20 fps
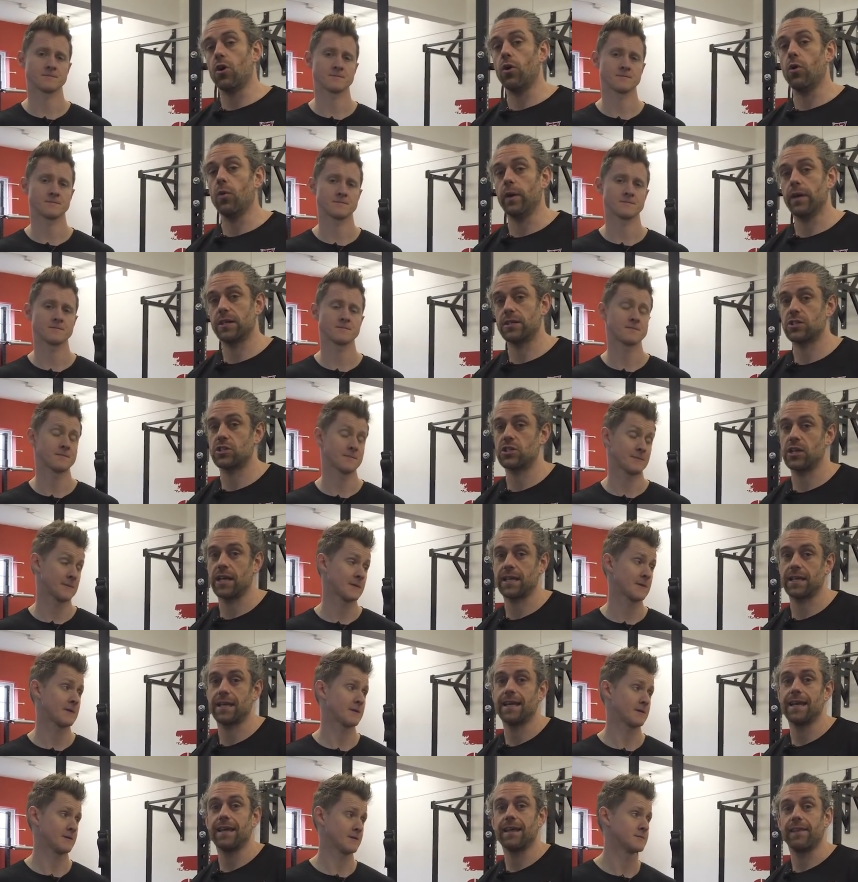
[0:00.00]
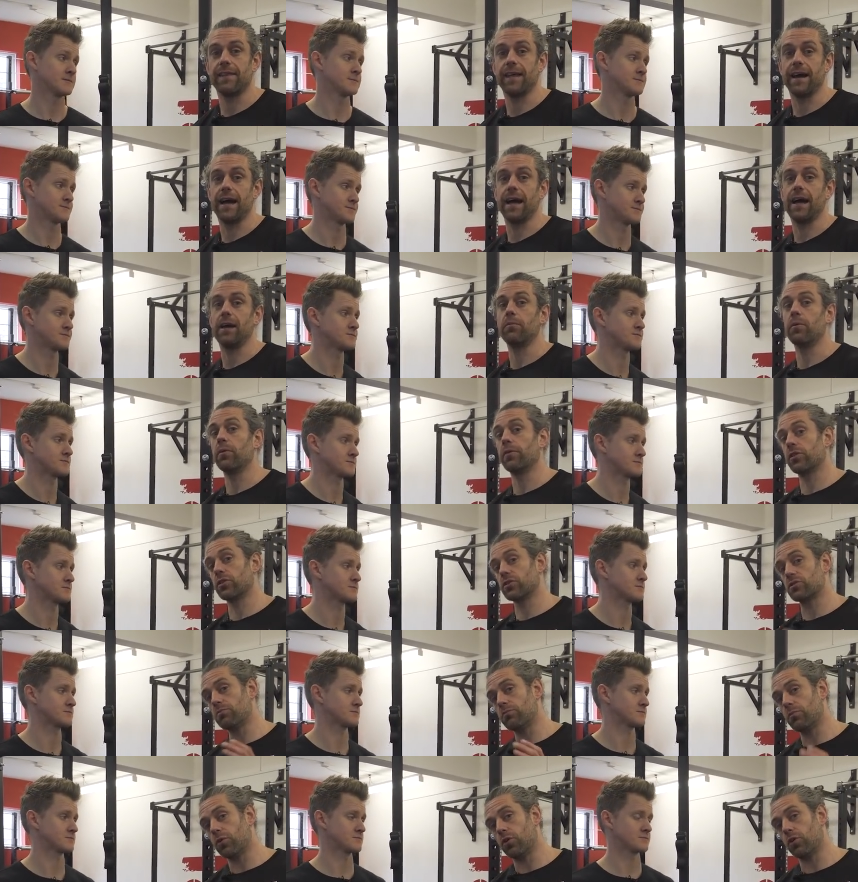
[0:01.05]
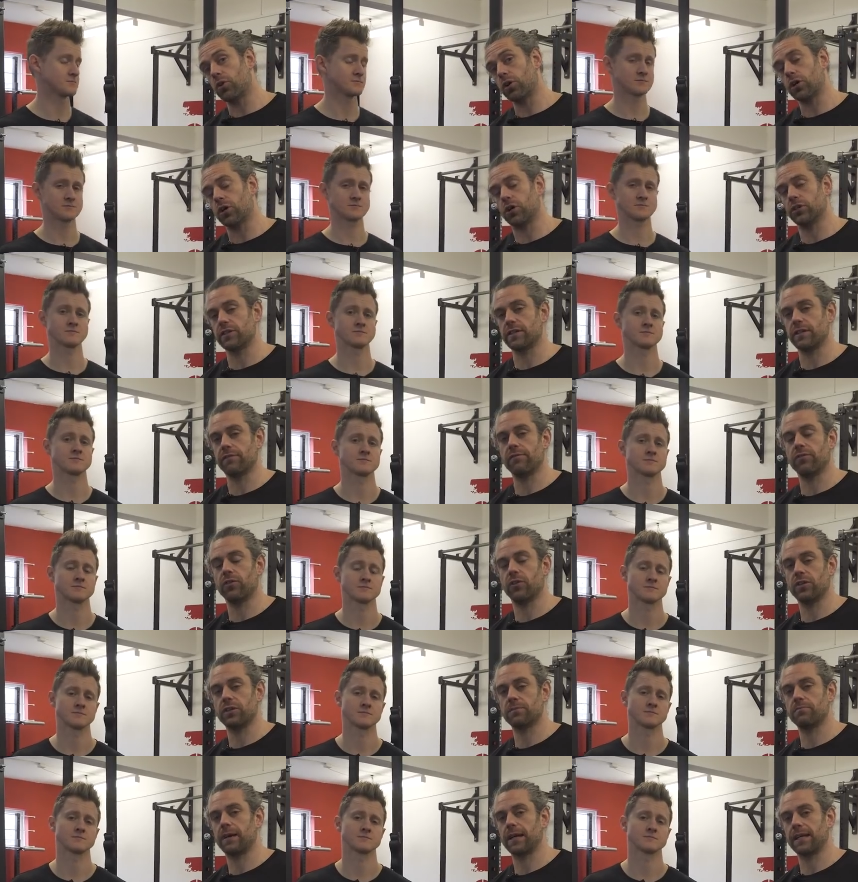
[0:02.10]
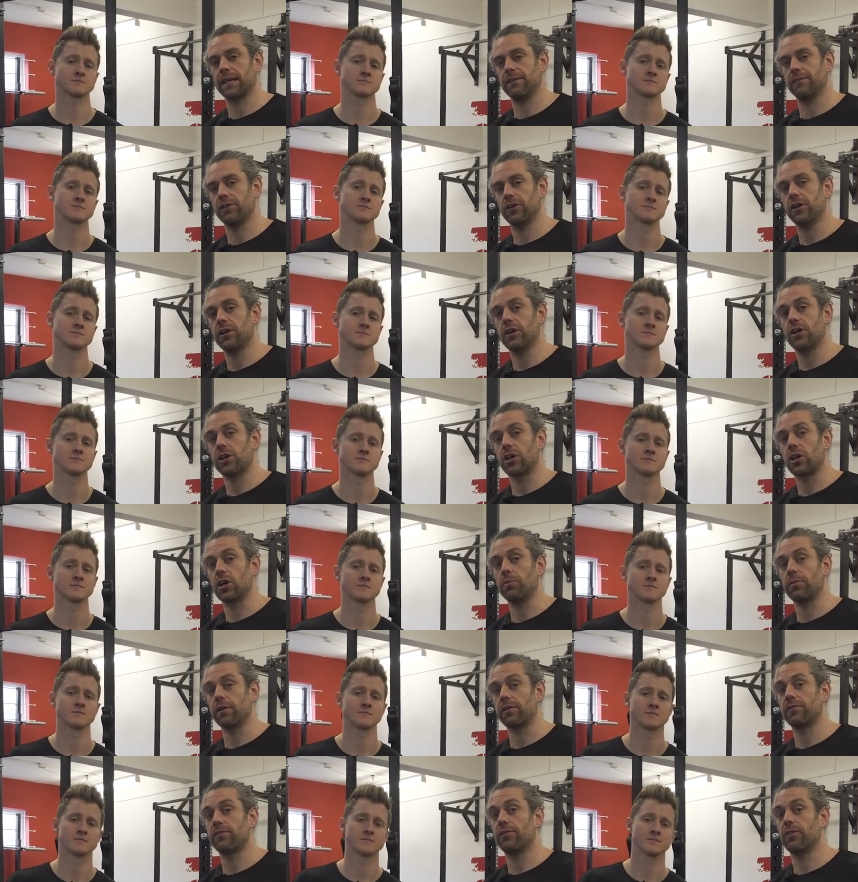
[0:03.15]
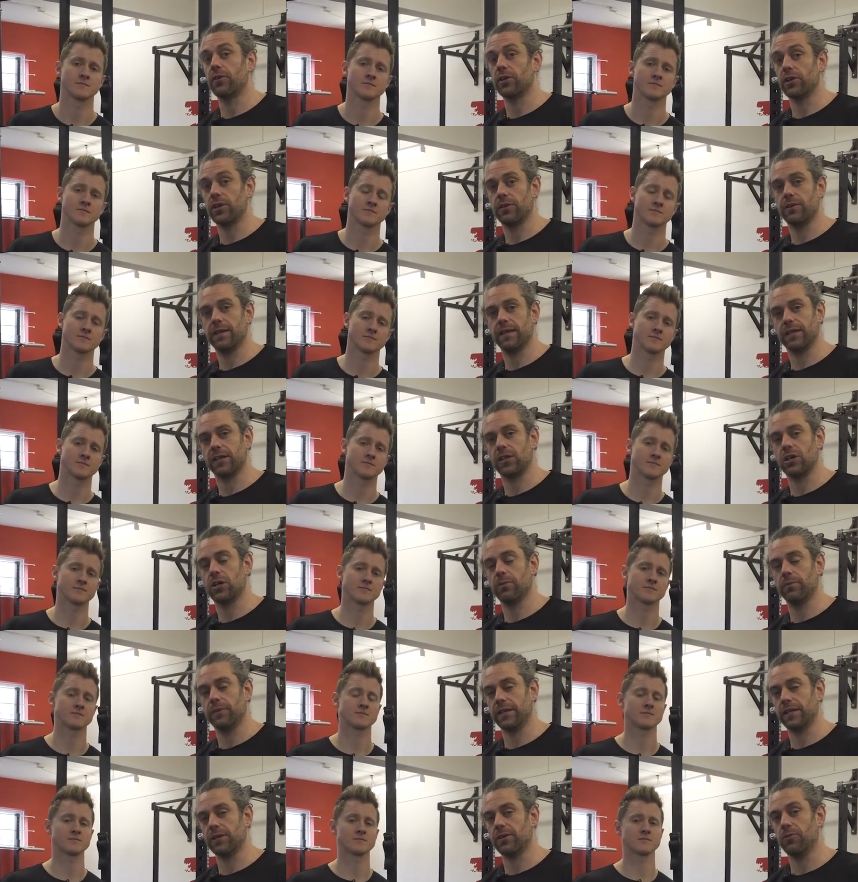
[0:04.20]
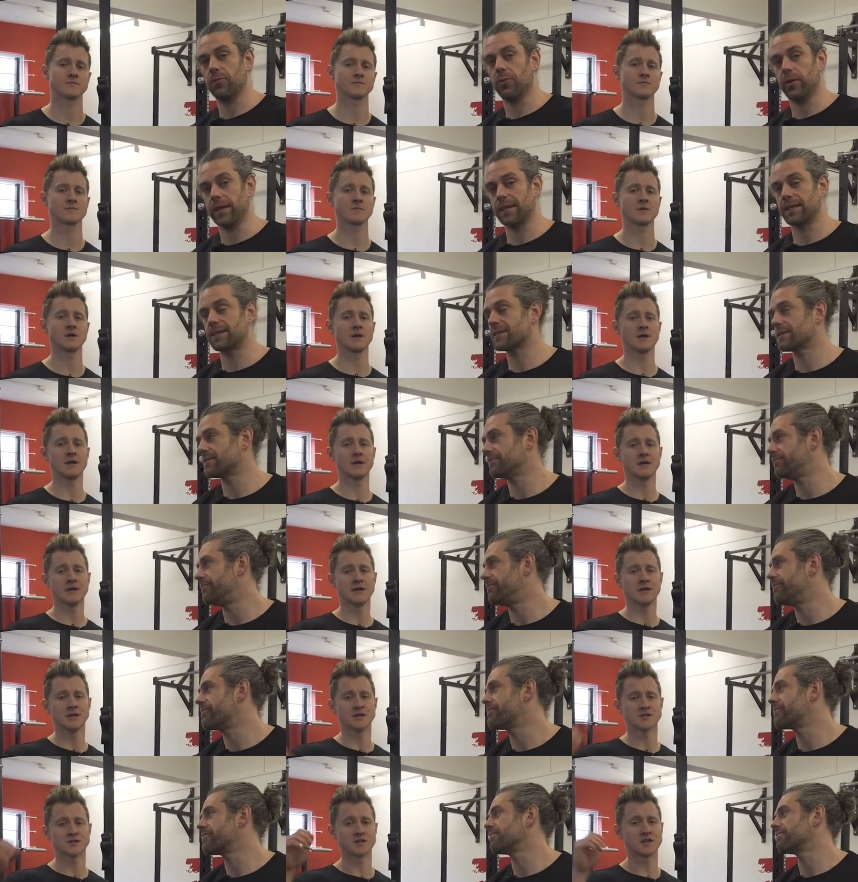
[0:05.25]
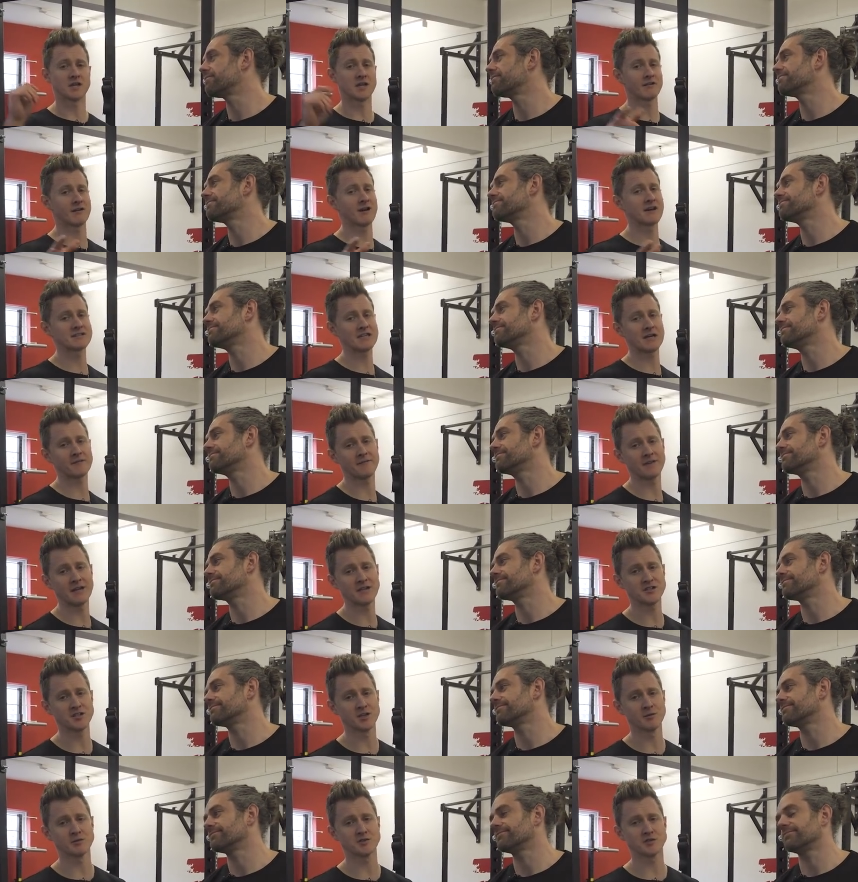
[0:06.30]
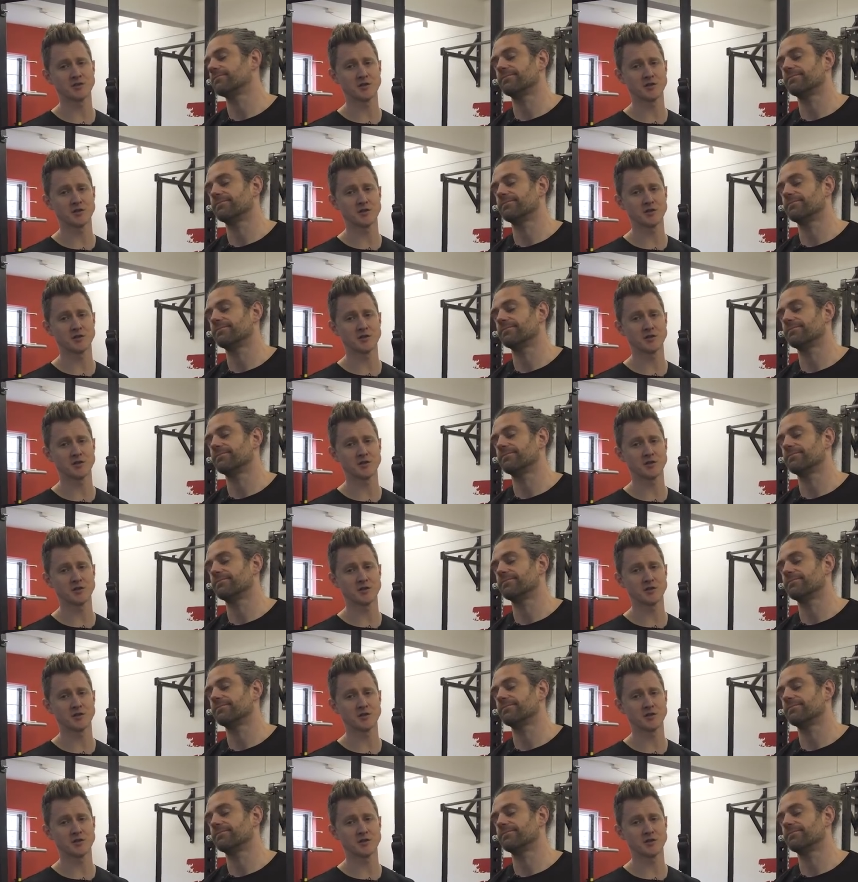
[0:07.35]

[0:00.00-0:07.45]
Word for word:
Speaker 1: always check that out. But we've got some more content for this back lever coming for you in the coming weeks. So keep your eyes out for lesson number